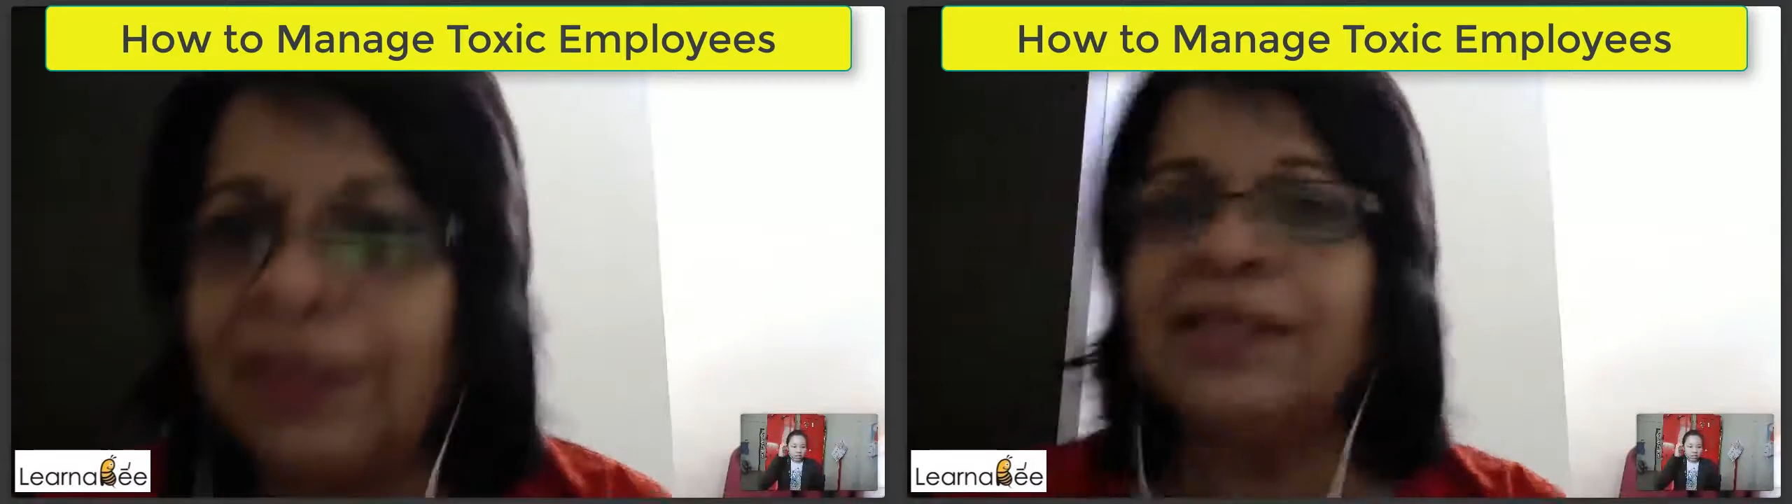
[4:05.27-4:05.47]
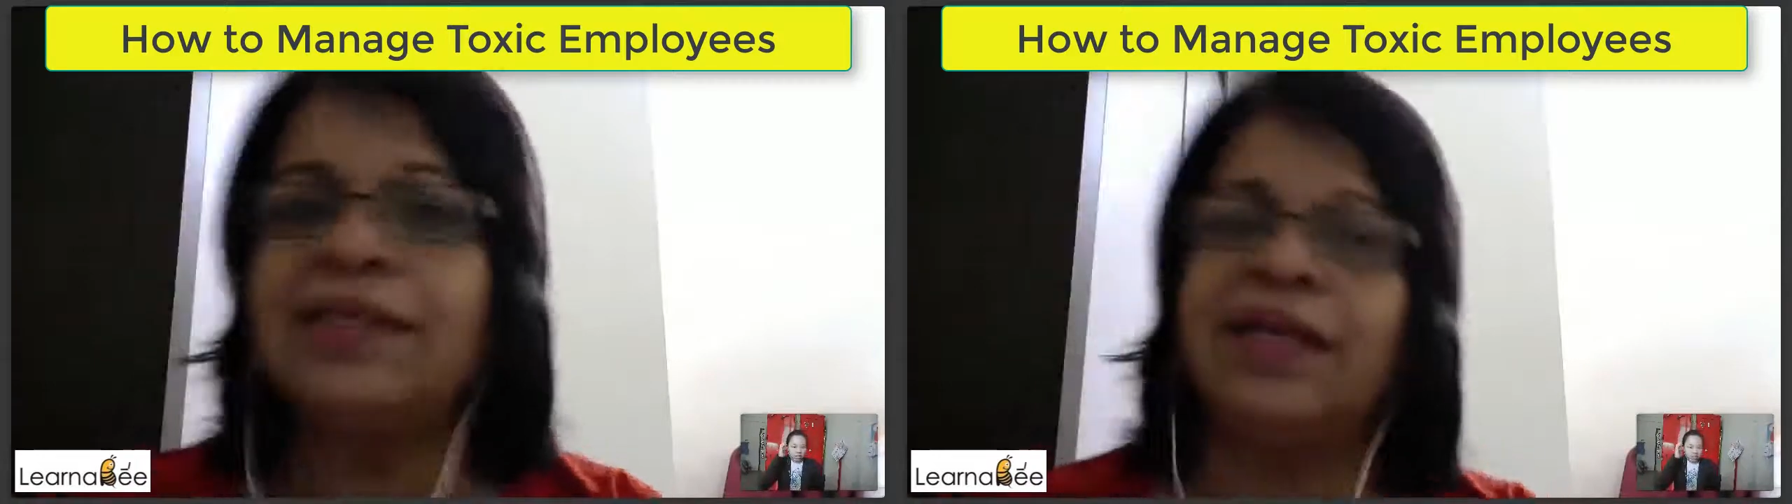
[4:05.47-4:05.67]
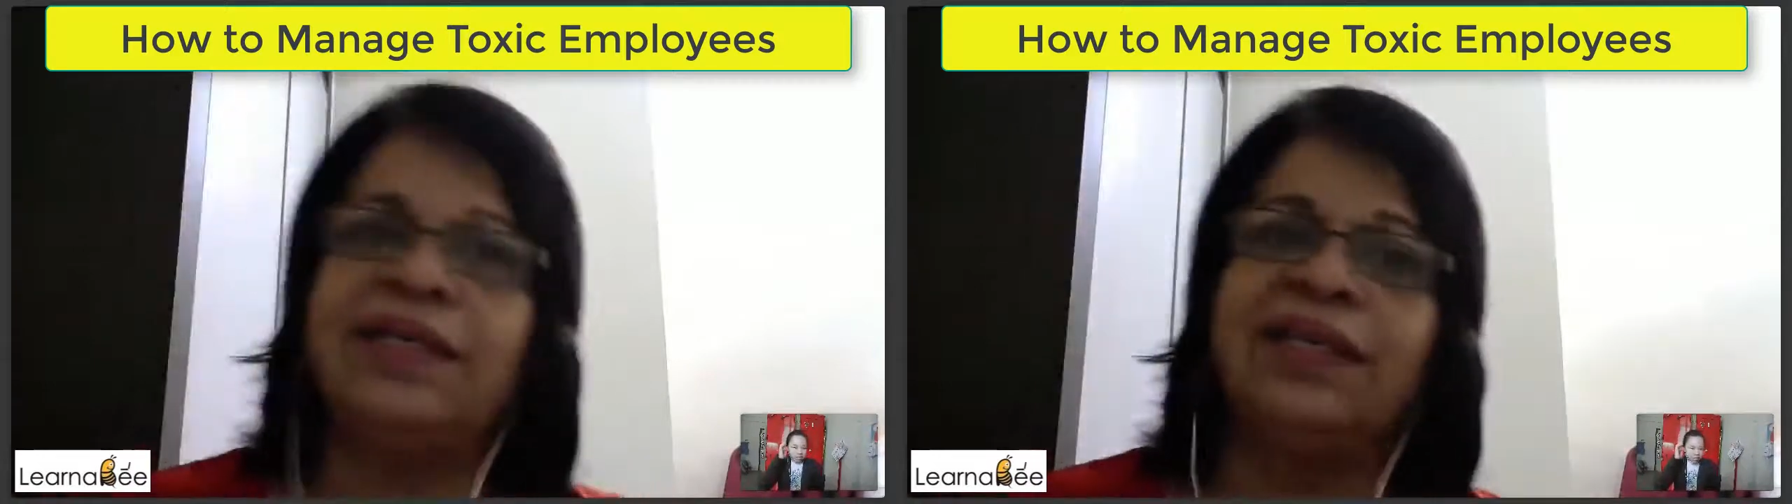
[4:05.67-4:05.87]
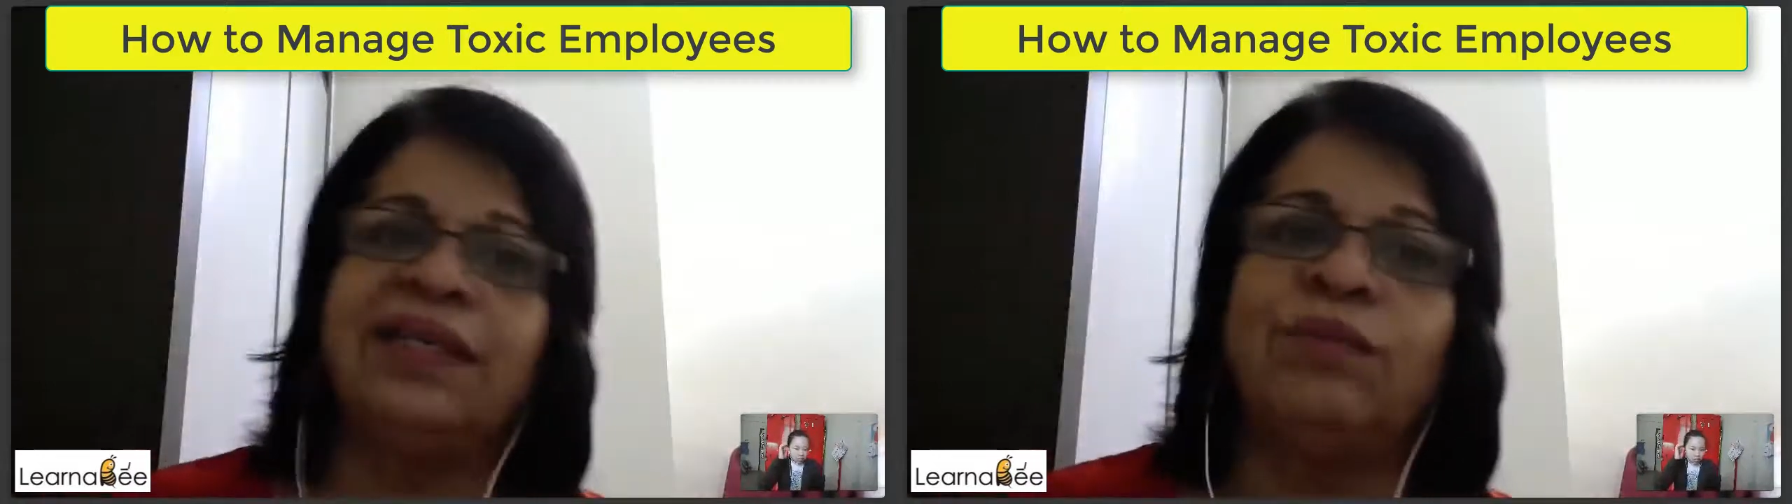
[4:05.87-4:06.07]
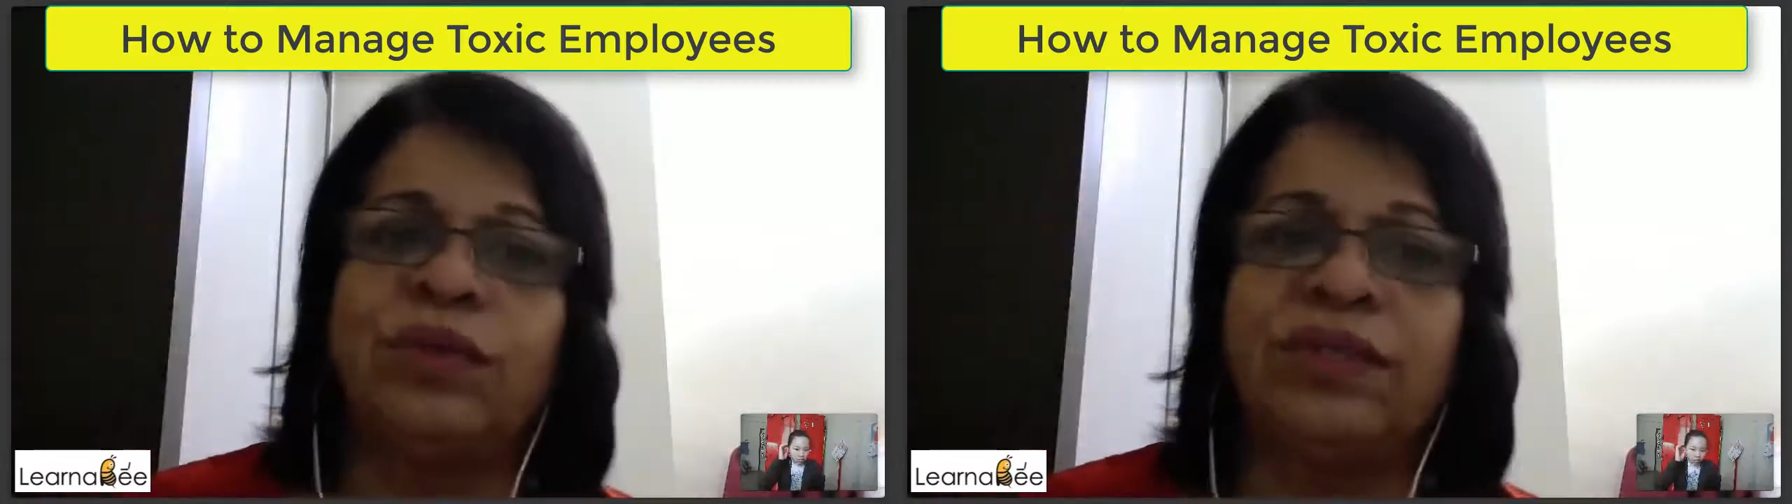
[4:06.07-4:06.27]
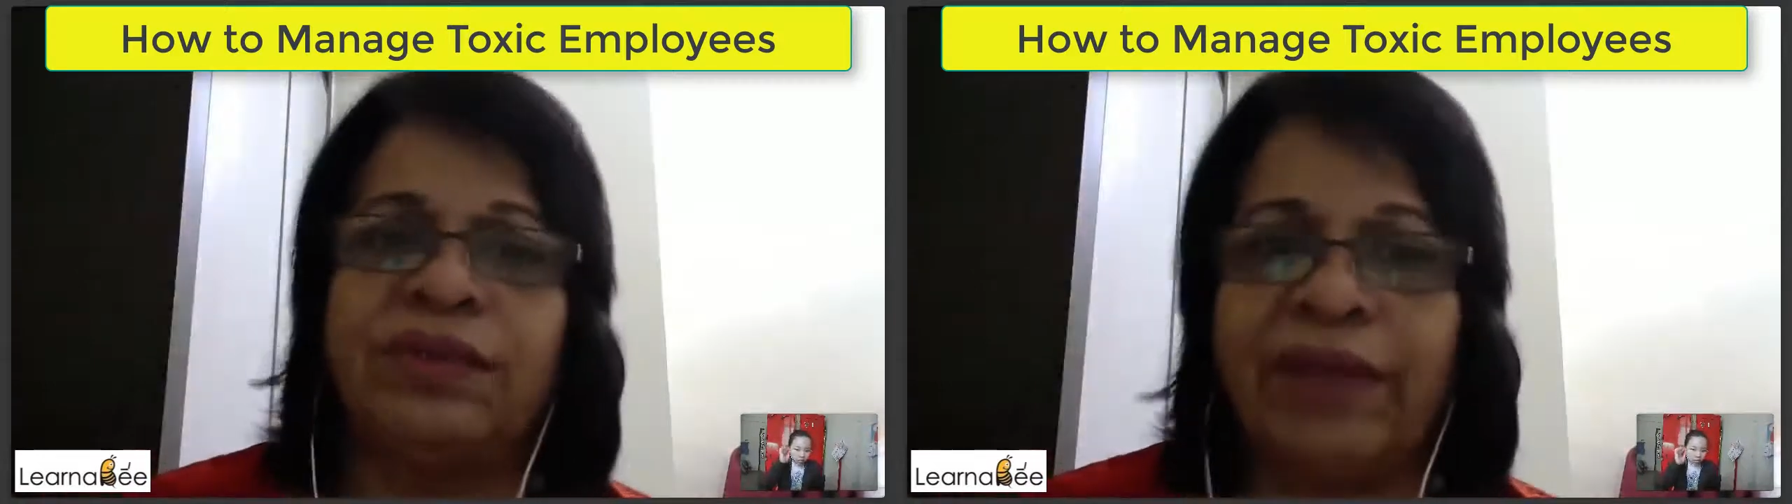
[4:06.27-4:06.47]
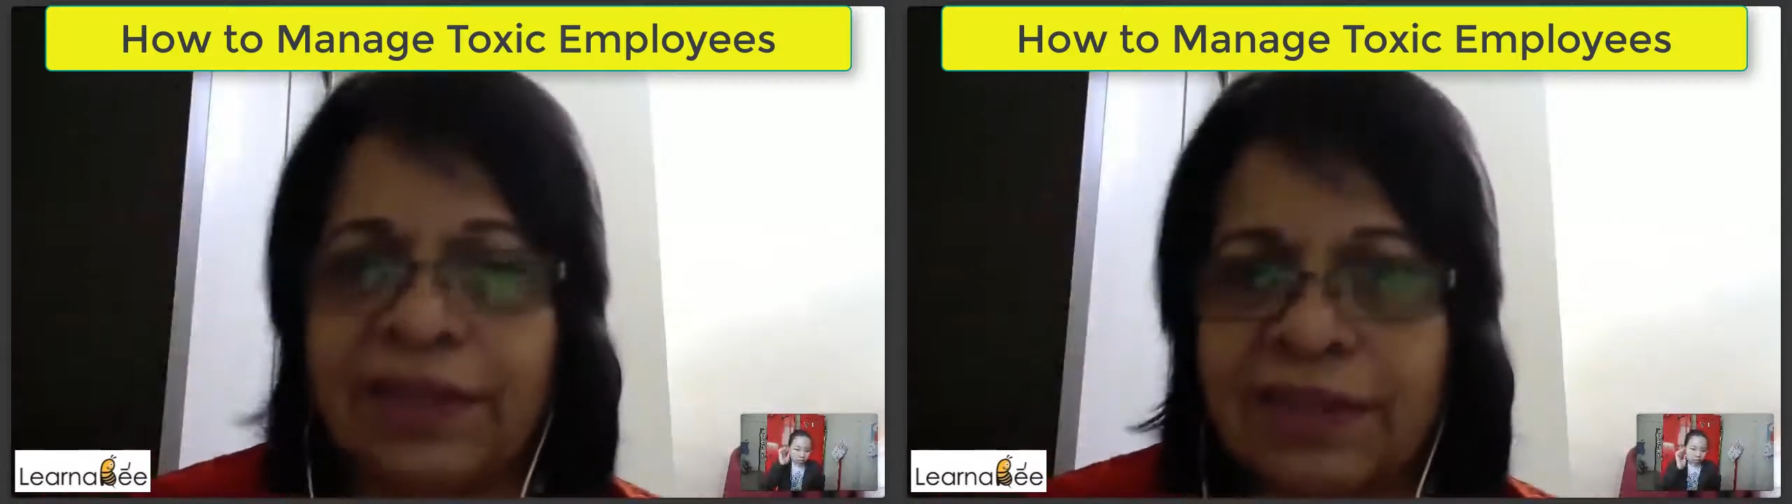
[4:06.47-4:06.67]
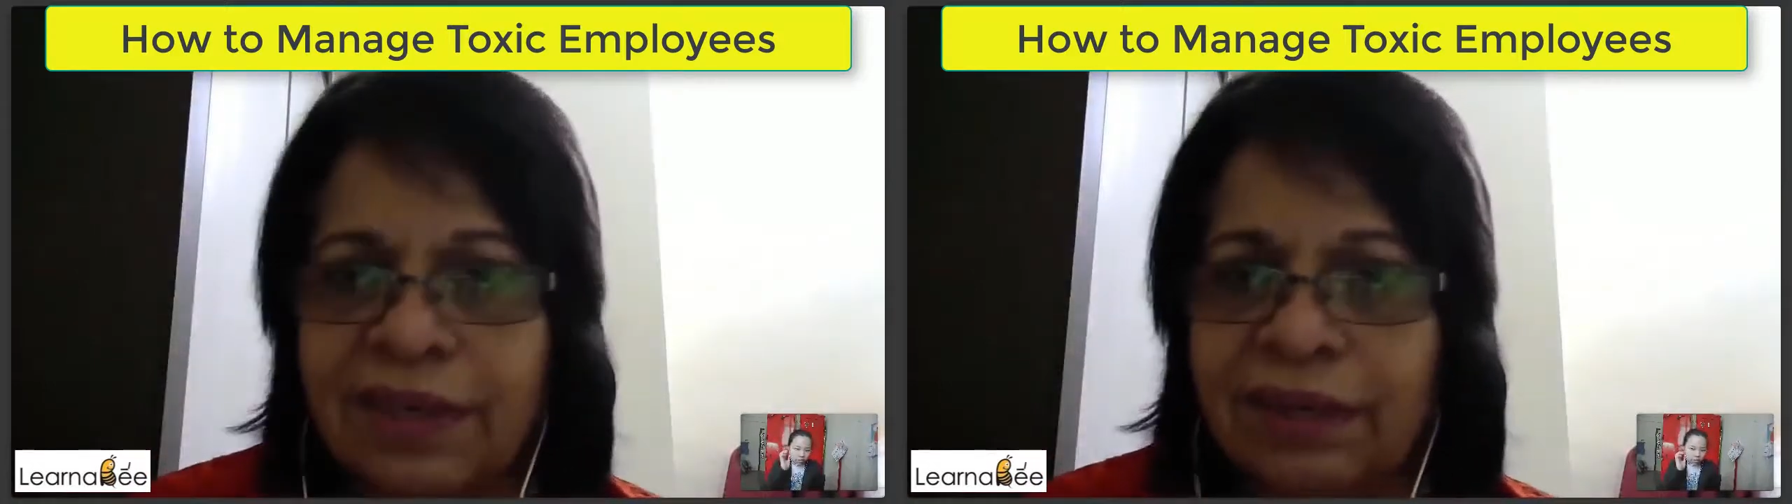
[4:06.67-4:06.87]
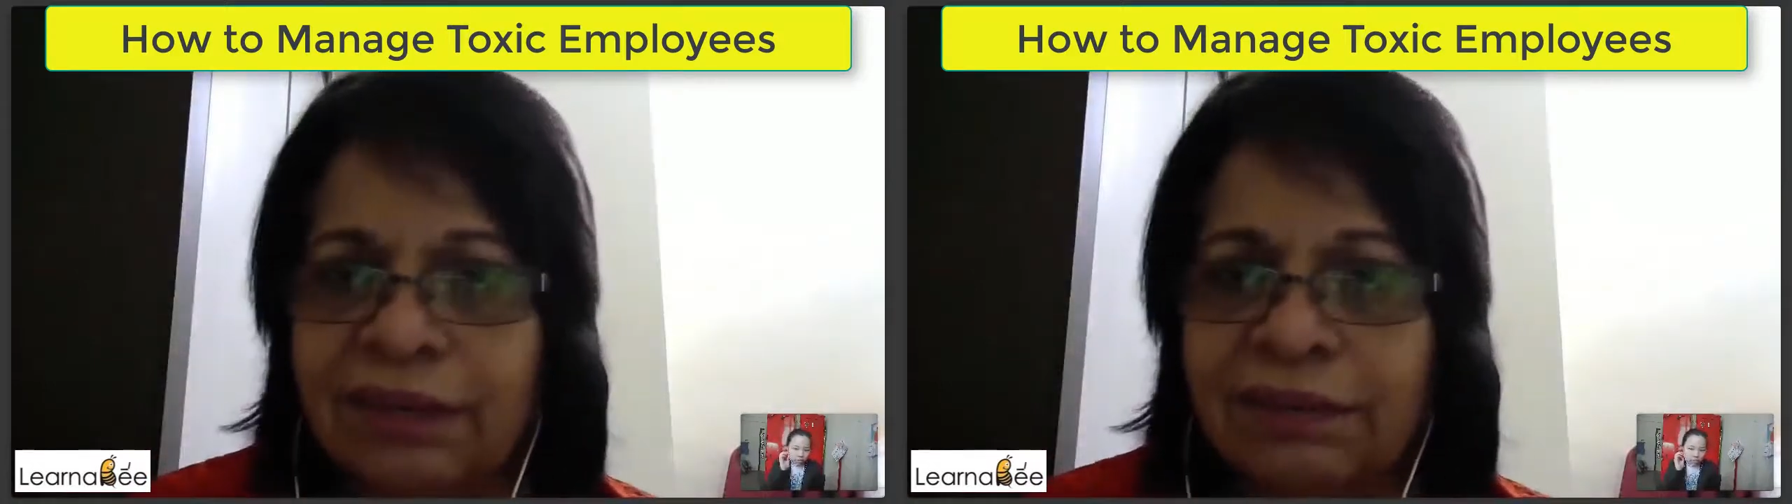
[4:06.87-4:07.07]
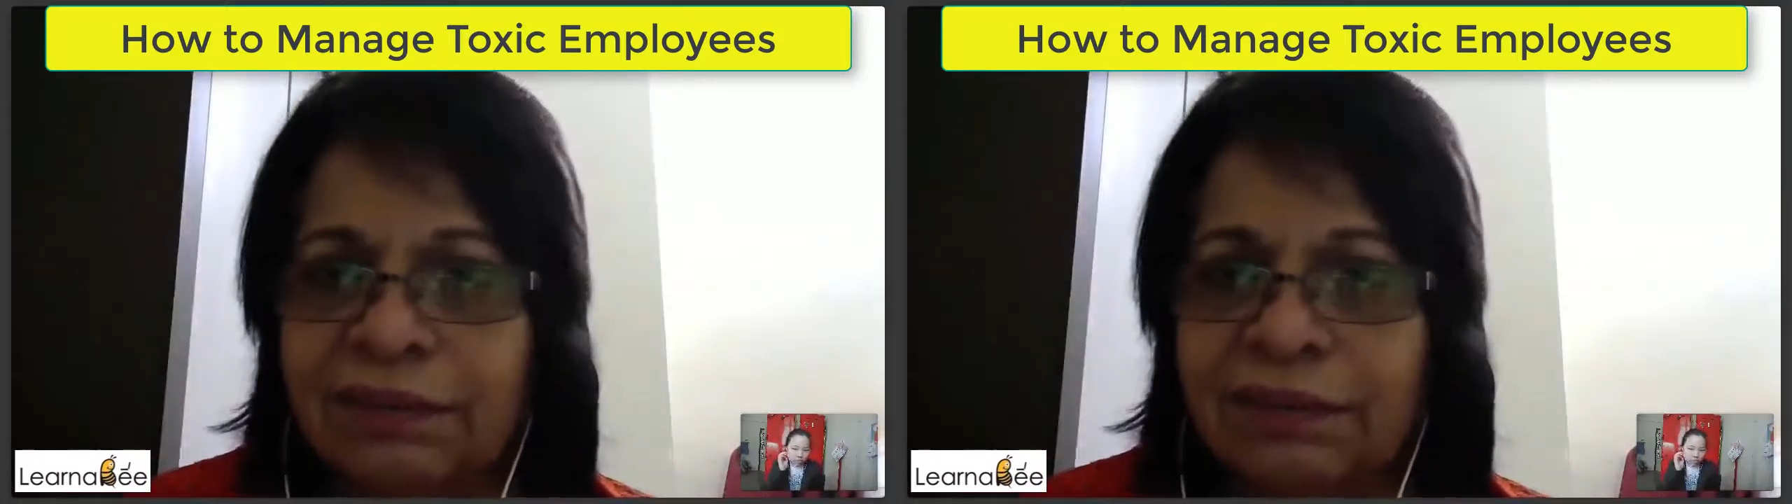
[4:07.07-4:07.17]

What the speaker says: Is he demotivated